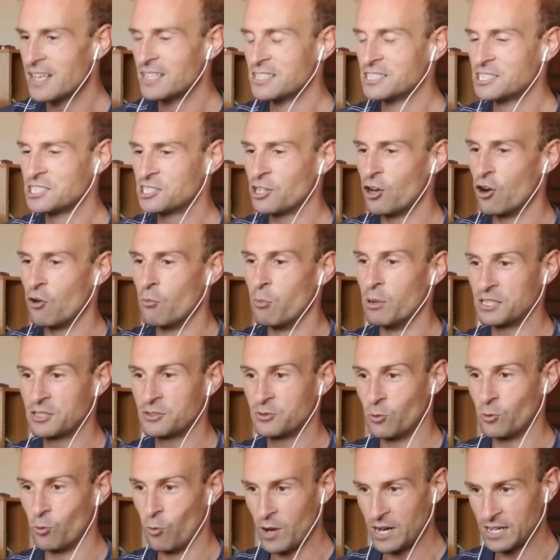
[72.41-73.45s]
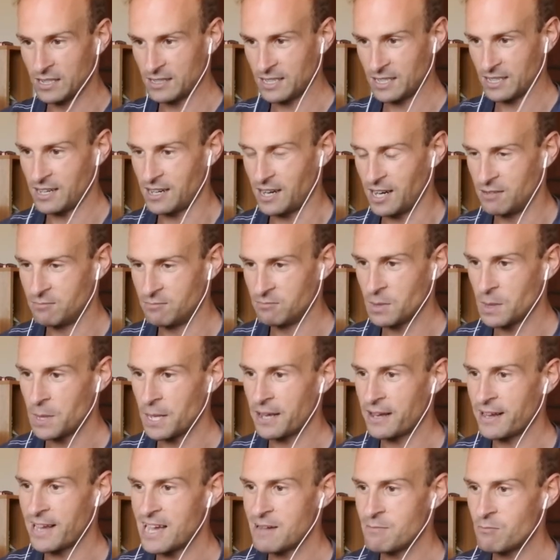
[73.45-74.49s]
So, but when they come
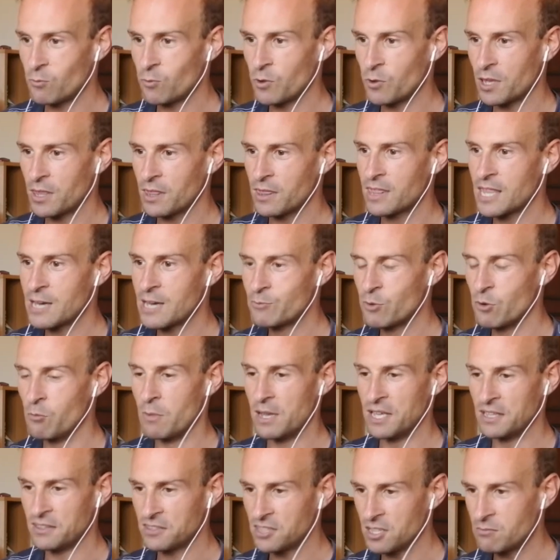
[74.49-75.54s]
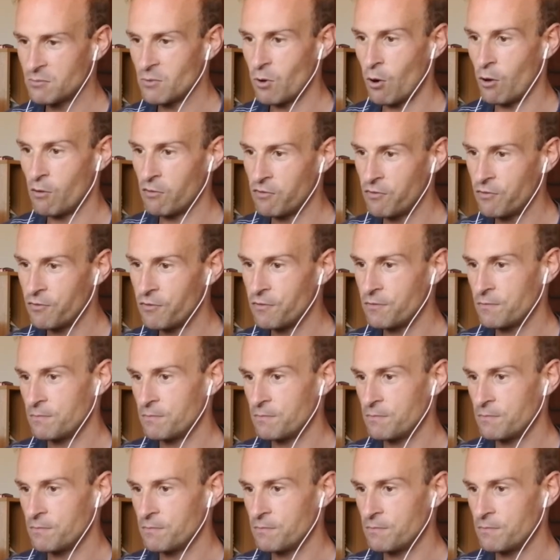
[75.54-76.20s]
with the momentum of